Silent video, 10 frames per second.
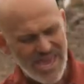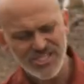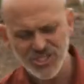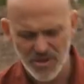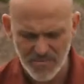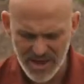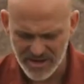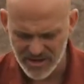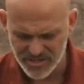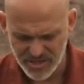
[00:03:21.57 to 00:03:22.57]
H
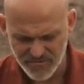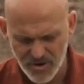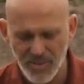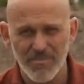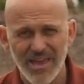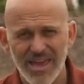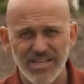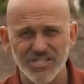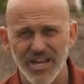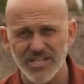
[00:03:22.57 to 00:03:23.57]
bandage from
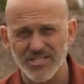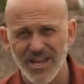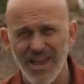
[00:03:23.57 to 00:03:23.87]
H&H.